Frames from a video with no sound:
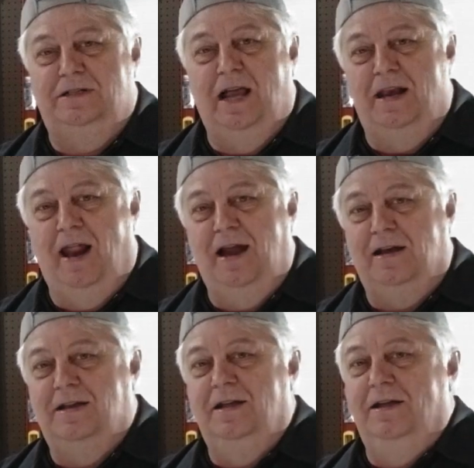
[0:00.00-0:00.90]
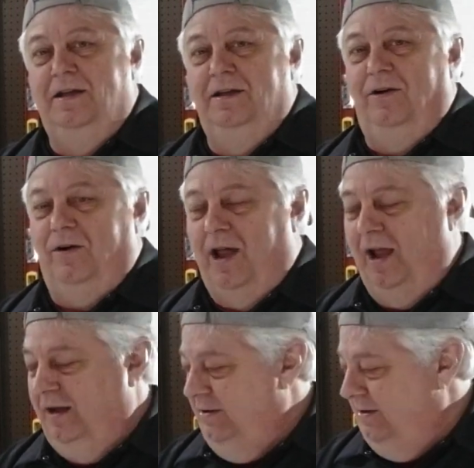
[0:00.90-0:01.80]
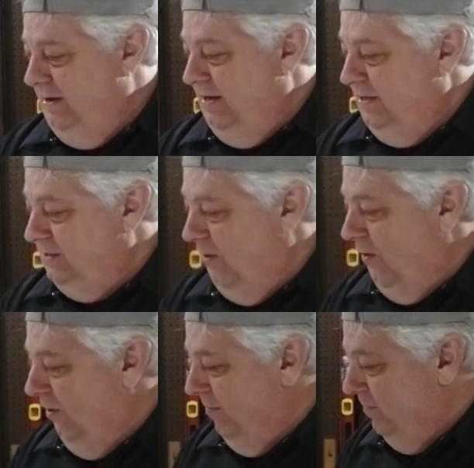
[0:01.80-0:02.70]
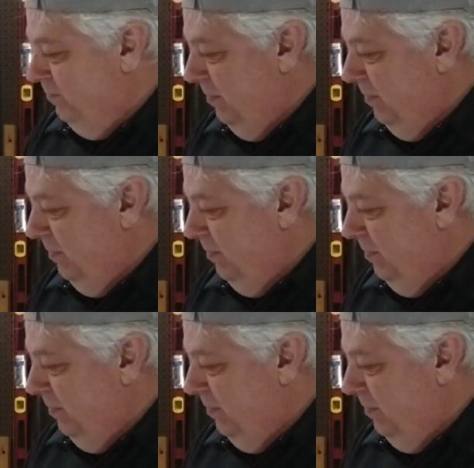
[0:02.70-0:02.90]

see at night. Okay, so